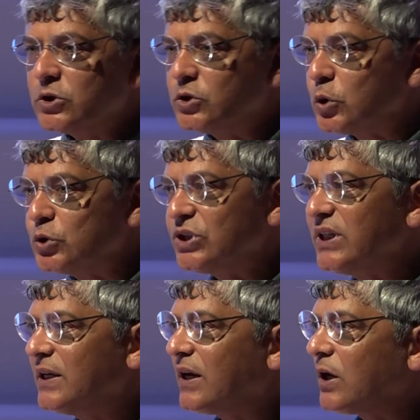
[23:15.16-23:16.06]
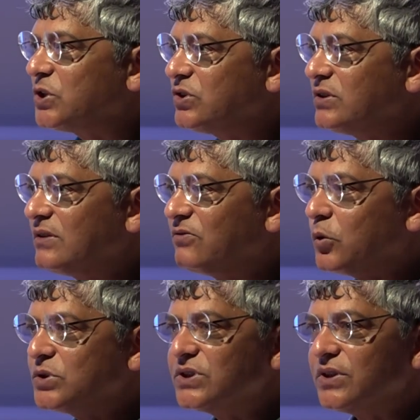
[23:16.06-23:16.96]
social and cultural
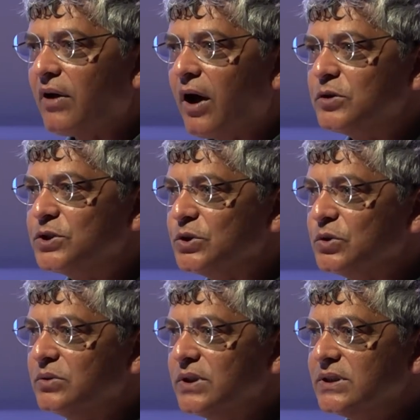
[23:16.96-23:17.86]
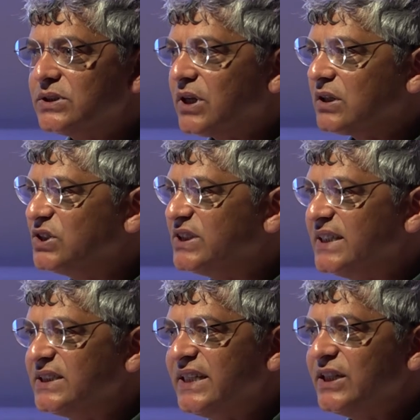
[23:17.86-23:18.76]
forces around you start
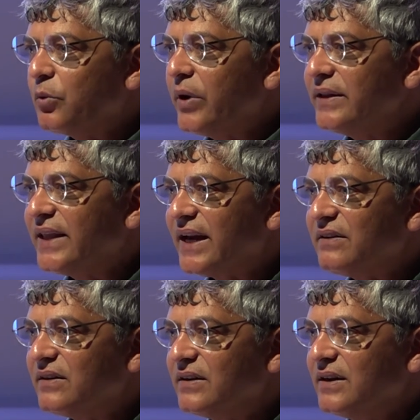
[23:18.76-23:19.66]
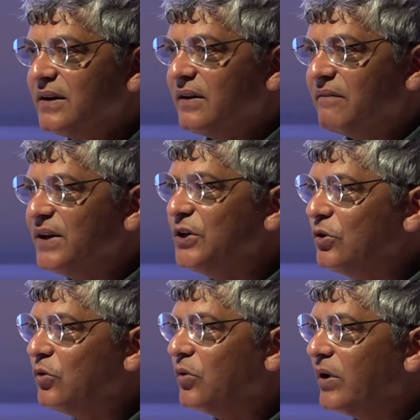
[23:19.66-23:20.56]
changing in a way that when
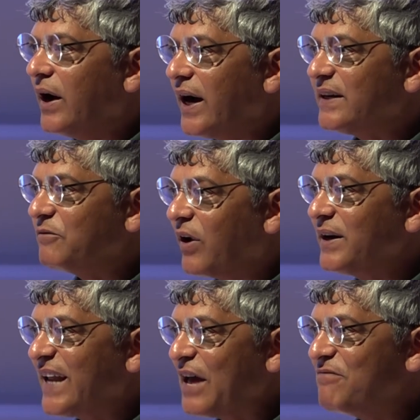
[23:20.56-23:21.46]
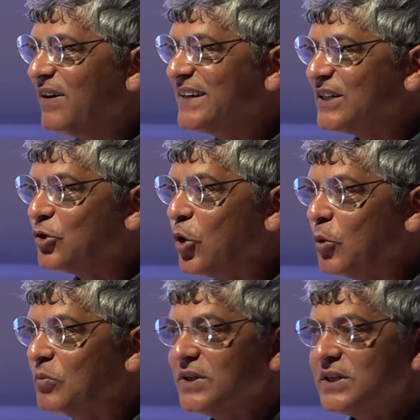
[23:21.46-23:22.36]
you at one time felt at
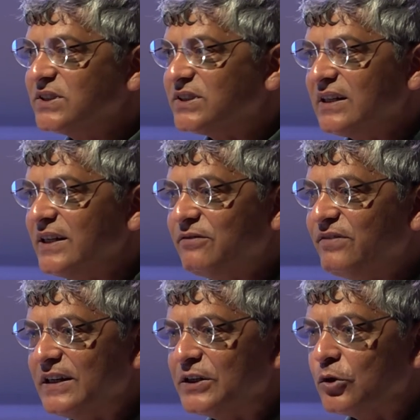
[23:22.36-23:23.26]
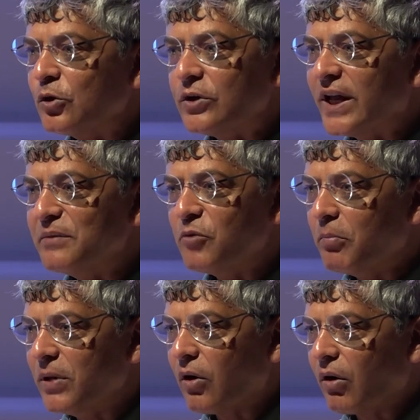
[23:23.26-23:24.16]
home, suddenly feel you don't
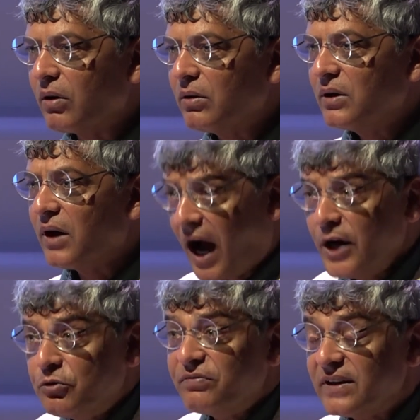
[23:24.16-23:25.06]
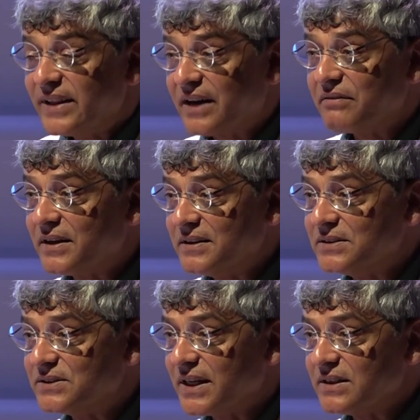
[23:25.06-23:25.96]
anymore belong. I do feel that way
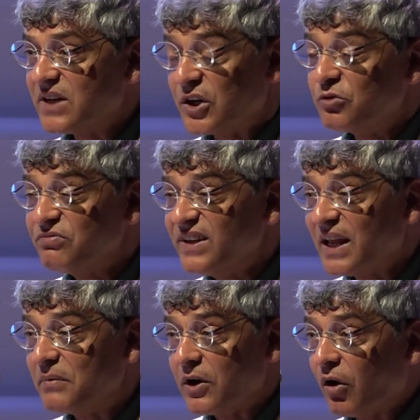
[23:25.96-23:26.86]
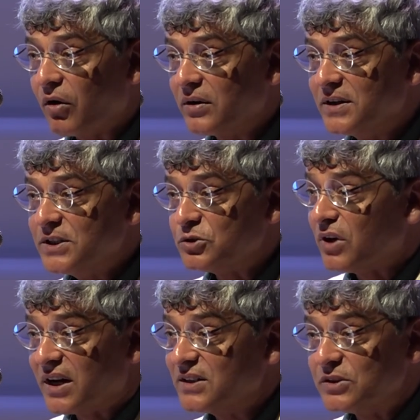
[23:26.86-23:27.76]
these days. I don't feel I belong to
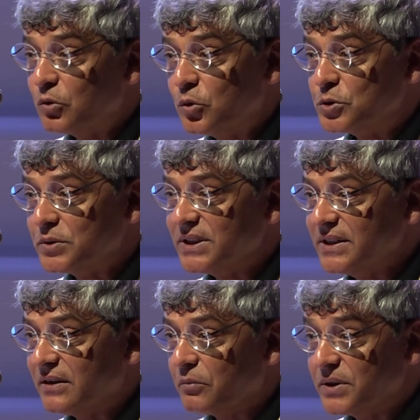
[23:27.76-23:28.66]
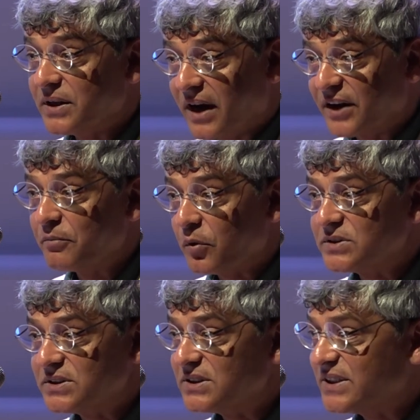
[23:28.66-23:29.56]
London or to India with the kind of
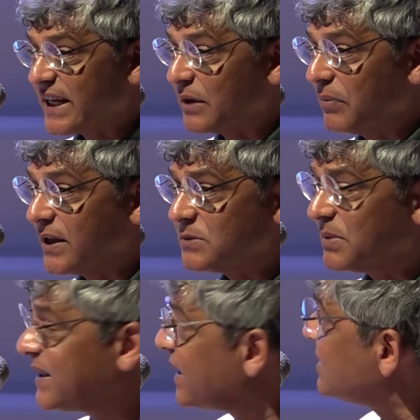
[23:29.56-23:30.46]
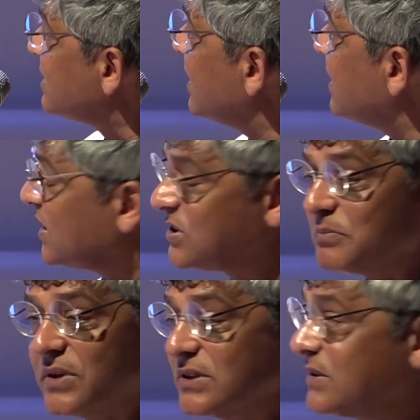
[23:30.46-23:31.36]
processes taking place. But that's
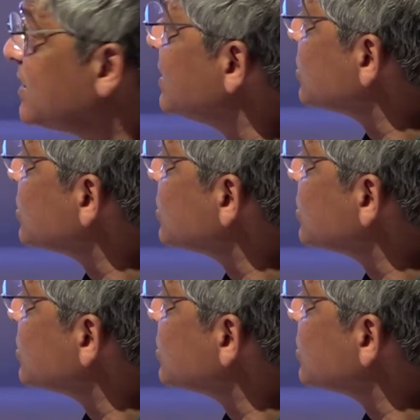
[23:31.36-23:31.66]
just a personal